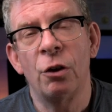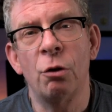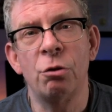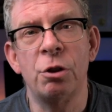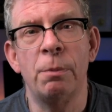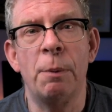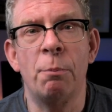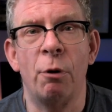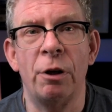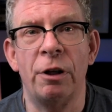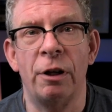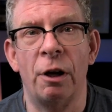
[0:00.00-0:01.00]
those should be
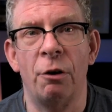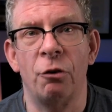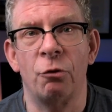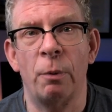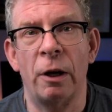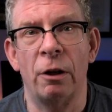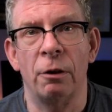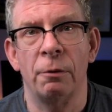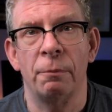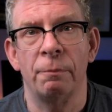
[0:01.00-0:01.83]
pointed out as well.